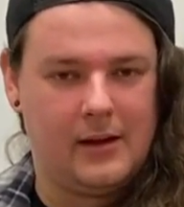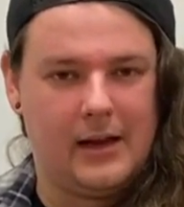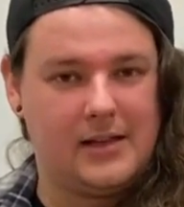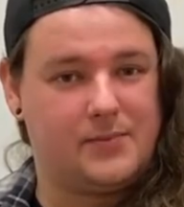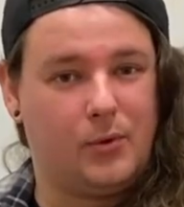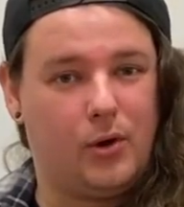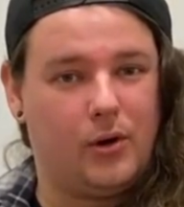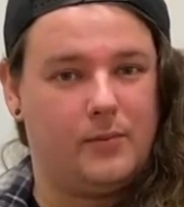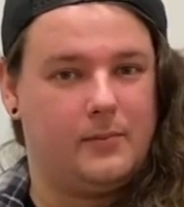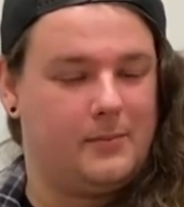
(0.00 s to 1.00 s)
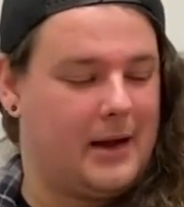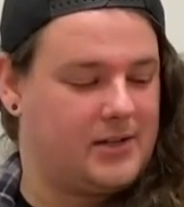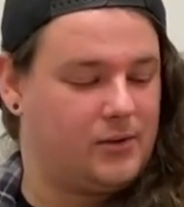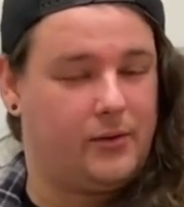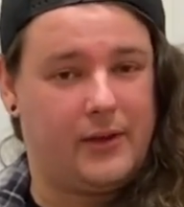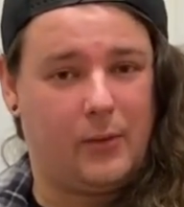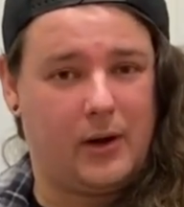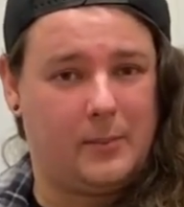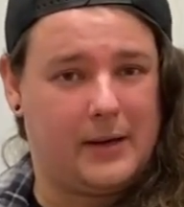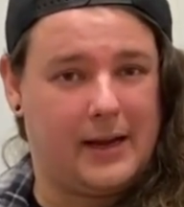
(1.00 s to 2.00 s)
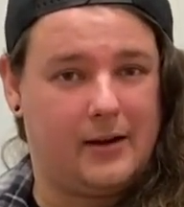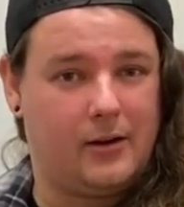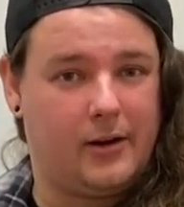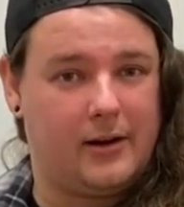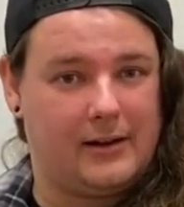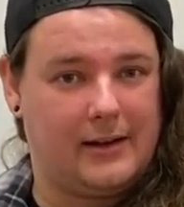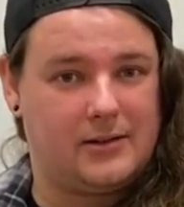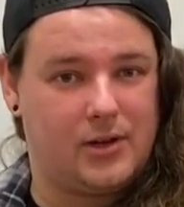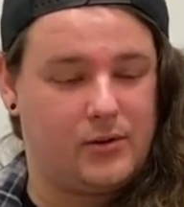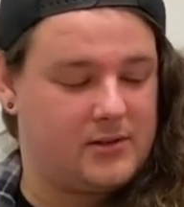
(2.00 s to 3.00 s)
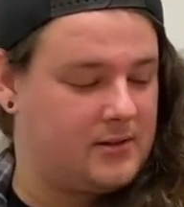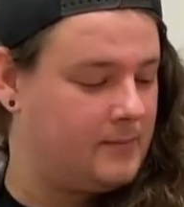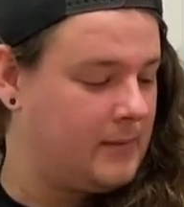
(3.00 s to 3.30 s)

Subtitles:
It's more my sort of thing when I'm playing on clean tones.